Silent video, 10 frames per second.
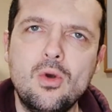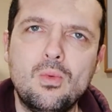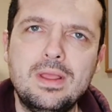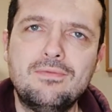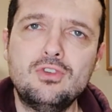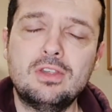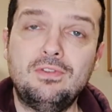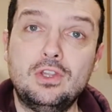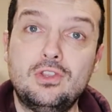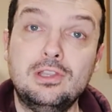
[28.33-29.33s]
We've just
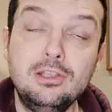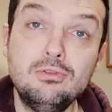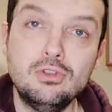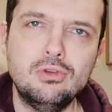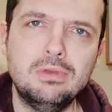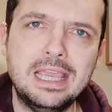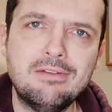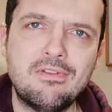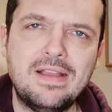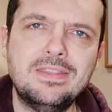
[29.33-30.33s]
finished the Lunar New Year
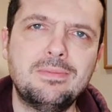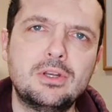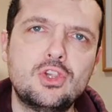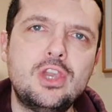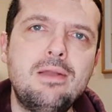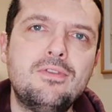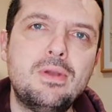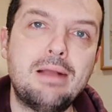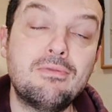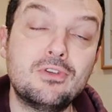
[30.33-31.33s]
event. I'm going to share with you
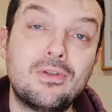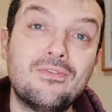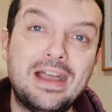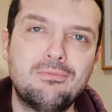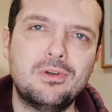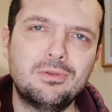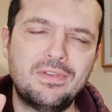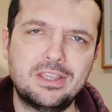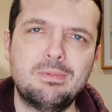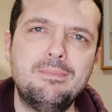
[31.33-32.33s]
how we've done on that one because
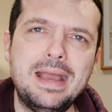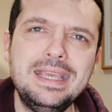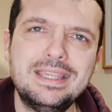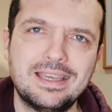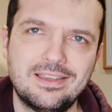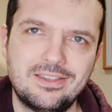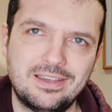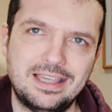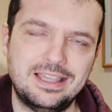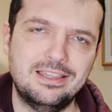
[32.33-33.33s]
we've had some amazing
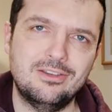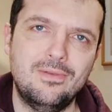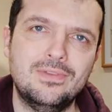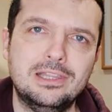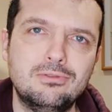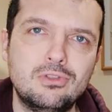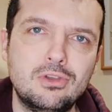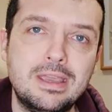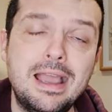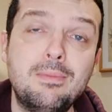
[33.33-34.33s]
successes on the Lunar
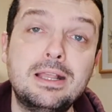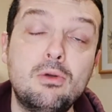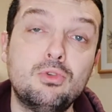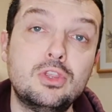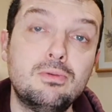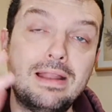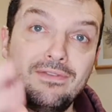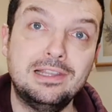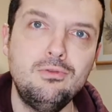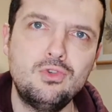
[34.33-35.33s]
New Year. And we're going to also do an
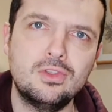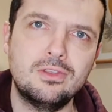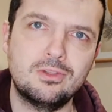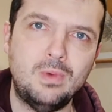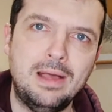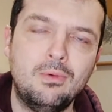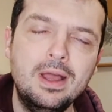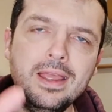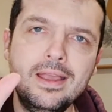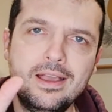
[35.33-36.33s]
evolution as well
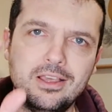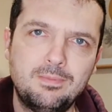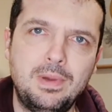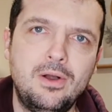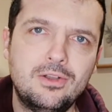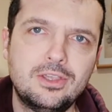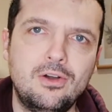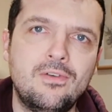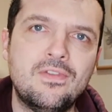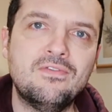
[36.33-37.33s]
as part
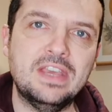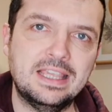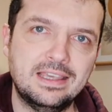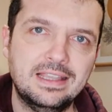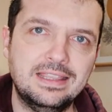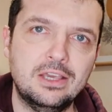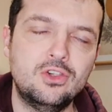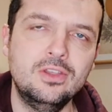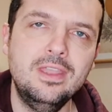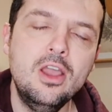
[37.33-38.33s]
of this
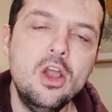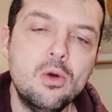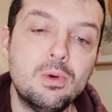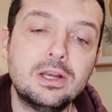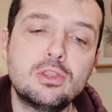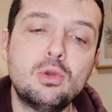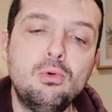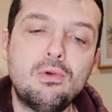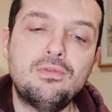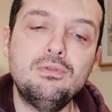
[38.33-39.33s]
edition. We're going to
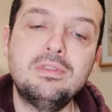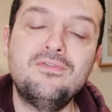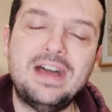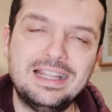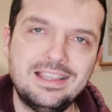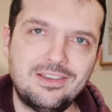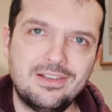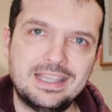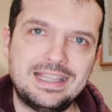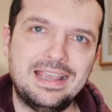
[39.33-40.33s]
talk through the
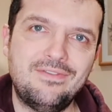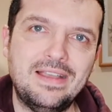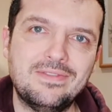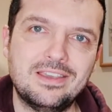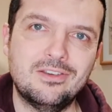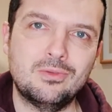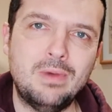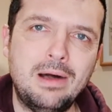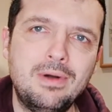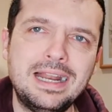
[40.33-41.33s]
Valentine's Day event as well.